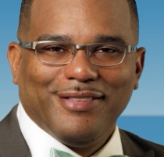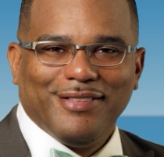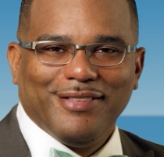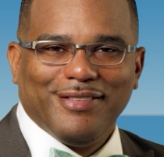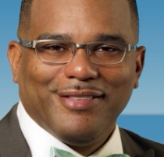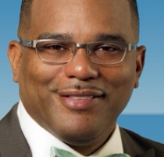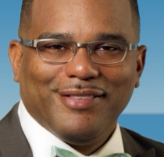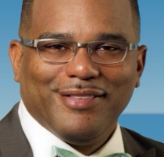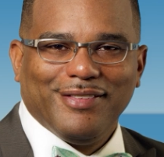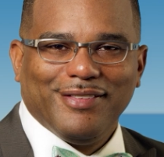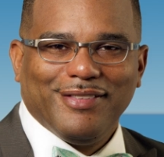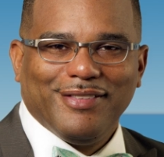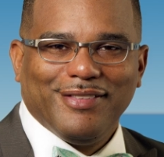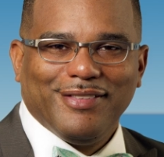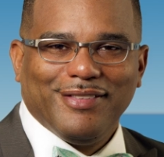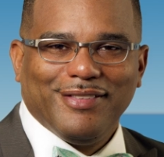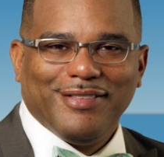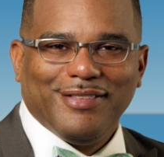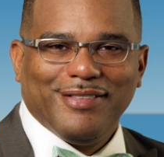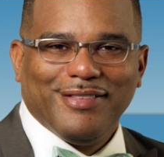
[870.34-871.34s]

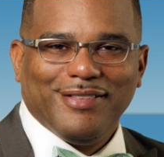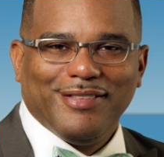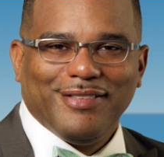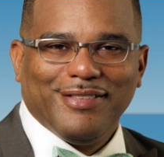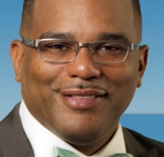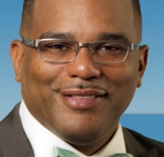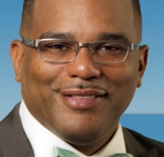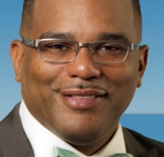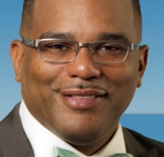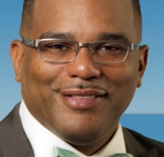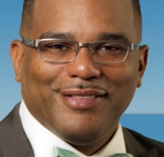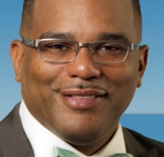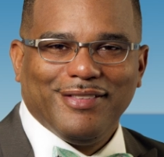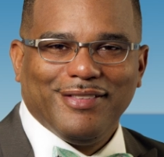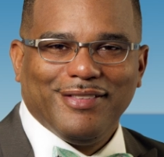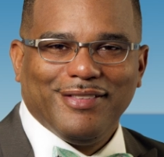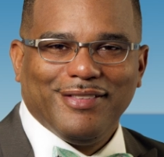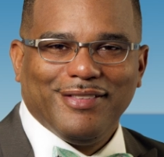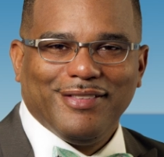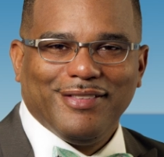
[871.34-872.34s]

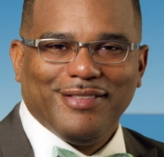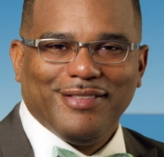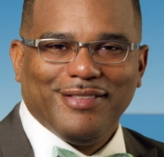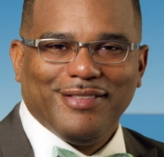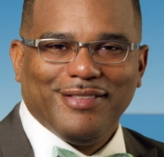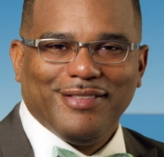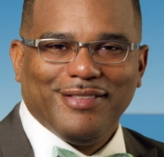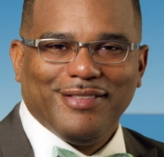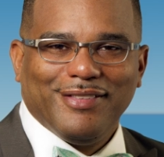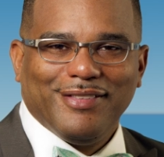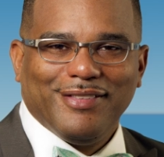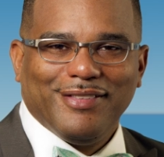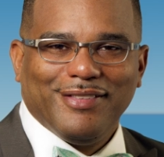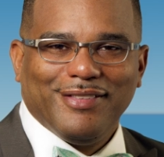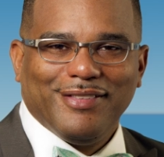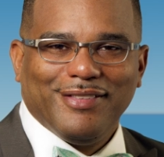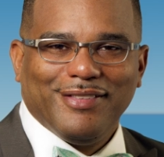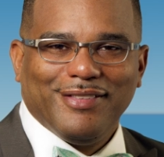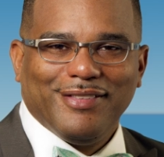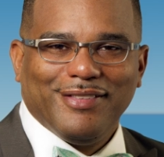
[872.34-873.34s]

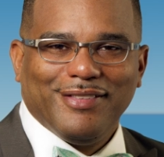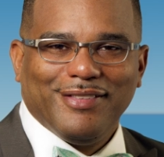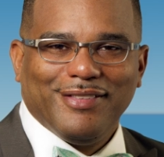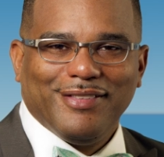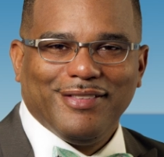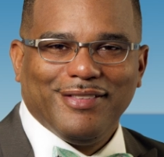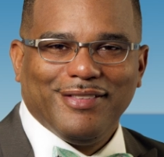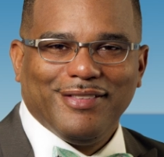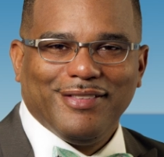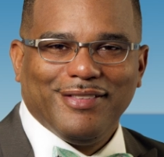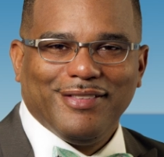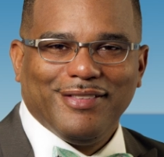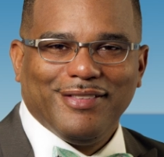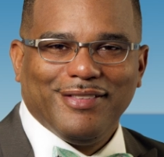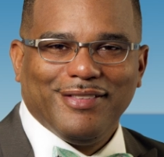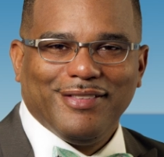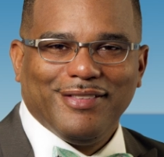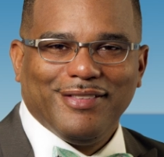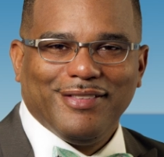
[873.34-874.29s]
(no lip movement)